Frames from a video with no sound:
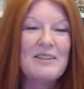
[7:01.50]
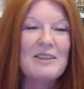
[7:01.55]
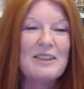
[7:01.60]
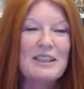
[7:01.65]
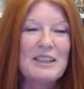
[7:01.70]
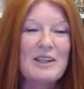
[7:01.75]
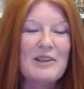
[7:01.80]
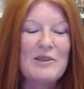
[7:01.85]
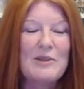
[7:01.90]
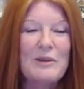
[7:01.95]
it.
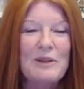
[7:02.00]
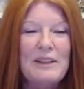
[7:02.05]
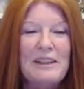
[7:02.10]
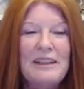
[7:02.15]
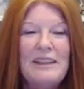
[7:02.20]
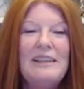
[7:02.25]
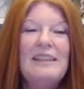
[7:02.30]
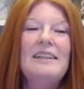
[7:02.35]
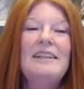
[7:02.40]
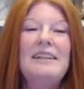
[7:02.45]
So
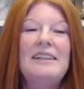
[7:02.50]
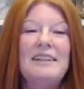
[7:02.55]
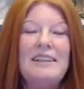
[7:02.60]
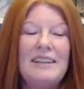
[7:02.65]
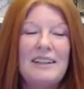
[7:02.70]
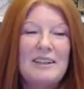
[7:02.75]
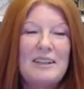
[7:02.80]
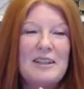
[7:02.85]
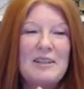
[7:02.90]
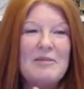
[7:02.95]

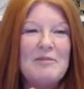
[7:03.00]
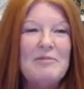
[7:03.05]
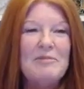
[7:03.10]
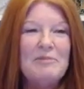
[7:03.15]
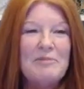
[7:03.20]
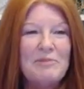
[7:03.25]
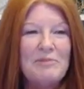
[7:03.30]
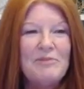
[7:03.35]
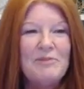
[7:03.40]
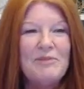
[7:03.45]

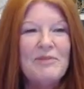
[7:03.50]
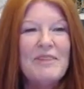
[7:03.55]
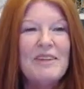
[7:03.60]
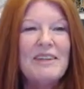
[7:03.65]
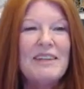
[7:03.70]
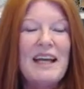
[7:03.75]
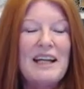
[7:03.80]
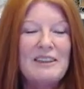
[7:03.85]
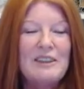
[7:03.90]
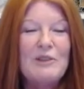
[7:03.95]

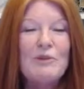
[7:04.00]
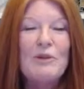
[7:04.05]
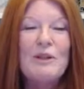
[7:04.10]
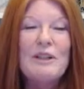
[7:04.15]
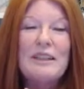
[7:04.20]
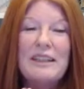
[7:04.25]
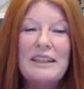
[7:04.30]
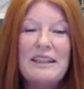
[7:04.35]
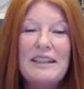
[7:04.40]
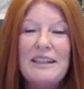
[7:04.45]
that's
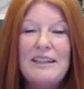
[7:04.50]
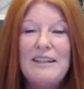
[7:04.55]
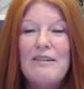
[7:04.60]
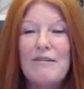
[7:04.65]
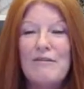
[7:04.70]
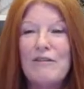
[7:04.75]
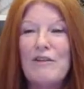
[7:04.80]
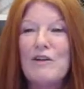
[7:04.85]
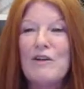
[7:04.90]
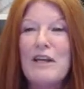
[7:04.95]
really
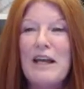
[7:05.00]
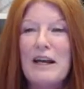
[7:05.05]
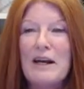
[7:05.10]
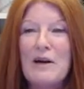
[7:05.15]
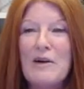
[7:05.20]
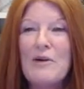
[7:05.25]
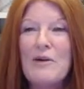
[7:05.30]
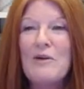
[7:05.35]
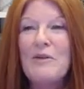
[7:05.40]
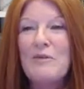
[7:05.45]
it for
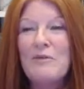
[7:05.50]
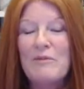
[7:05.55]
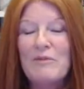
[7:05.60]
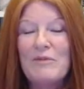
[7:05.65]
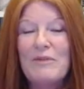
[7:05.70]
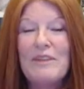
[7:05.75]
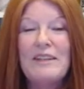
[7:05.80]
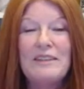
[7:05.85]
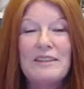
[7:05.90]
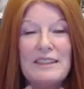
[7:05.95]
now.
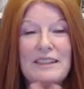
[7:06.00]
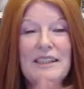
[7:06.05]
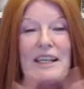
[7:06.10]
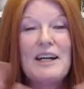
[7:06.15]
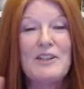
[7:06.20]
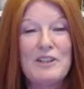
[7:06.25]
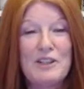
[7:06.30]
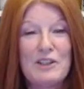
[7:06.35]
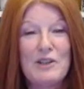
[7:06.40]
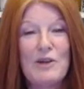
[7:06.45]
It's
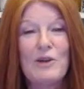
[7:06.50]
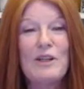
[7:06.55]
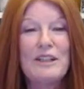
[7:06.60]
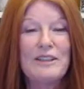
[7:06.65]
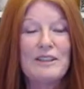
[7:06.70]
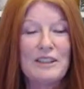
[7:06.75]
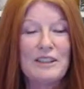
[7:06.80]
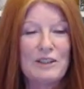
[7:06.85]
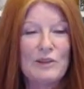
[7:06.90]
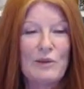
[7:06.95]
that
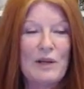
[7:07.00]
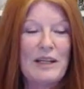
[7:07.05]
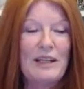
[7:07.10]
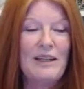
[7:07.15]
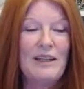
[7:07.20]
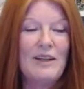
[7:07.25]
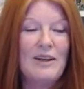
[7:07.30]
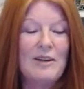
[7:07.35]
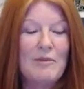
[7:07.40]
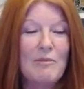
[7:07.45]
short and
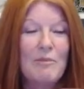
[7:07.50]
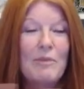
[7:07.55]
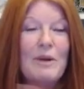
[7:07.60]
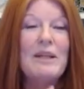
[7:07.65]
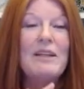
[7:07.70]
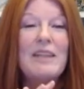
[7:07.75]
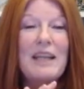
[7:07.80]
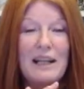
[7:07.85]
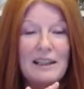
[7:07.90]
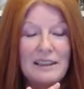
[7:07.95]
sweet,
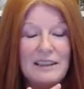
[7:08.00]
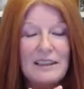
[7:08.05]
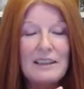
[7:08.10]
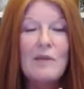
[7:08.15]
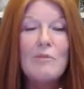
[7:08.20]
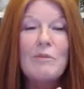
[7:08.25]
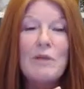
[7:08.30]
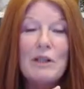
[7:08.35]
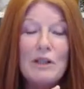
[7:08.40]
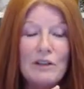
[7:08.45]
but that's
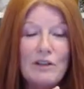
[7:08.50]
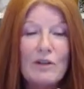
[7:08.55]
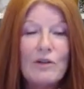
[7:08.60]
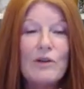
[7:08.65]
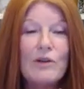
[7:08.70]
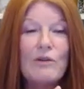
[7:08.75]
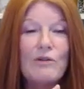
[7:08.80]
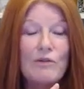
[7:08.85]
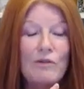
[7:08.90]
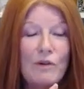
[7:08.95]
something to
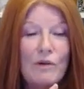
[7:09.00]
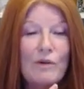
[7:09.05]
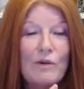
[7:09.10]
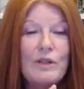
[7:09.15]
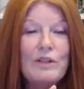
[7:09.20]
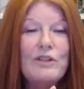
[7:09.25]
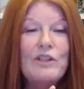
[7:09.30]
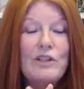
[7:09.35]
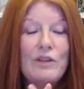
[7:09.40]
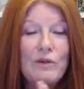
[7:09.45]
look
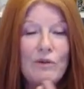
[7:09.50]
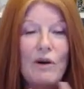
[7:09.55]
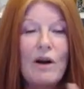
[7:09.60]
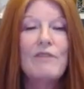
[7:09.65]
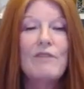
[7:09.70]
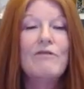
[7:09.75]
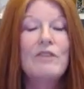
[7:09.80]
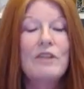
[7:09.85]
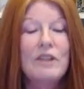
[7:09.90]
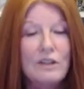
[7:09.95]
forward to.
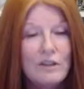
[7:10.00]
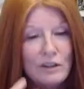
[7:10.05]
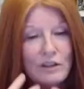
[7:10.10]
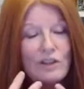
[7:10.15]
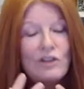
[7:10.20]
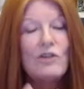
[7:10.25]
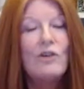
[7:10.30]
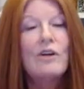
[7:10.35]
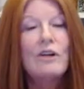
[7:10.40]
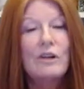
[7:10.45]
I feel a
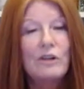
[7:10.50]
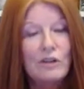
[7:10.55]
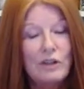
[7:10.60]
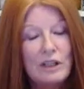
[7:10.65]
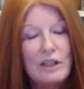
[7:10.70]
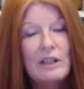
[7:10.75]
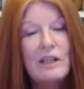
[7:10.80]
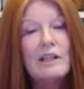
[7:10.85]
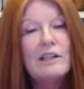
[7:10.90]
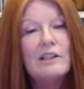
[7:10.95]
stronger
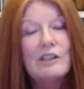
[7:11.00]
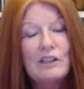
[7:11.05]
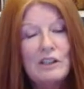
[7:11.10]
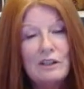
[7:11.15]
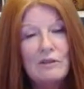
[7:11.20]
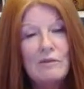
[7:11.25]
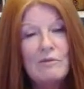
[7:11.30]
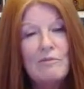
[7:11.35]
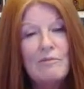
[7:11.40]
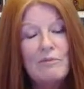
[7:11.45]

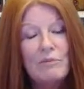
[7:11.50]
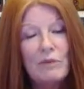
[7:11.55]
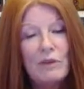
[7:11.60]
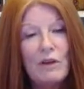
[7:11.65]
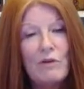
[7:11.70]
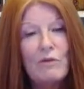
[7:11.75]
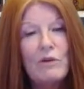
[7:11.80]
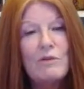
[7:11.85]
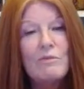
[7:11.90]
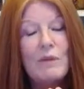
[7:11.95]
connection
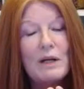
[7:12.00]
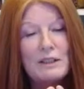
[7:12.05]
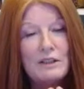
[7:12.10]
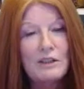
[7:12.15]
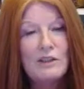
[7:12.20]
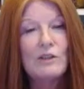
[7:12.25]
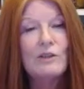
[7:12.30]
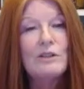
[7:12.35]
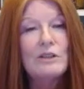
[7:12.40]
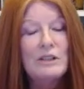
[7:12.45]
with my
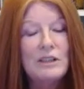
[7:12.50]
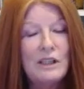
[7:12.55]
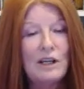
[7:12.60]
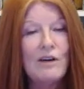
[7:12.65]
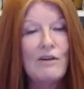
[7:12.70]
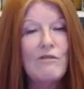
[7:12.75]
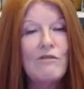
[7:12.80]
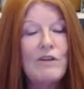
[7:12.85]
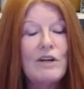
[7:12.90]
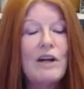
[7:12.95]
soul
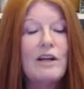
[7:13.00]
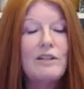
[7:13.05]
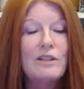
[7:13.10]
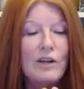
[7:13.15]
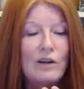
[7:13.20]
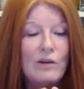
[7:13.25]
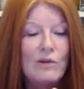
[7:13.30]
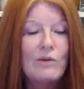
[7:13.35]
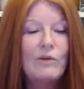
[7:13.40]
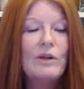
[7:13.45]
self, and I
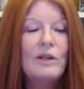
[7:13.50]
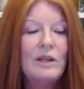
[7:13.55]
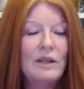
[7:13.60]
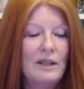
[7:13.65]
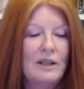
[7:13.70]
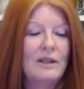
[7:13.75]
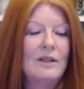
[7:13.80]
know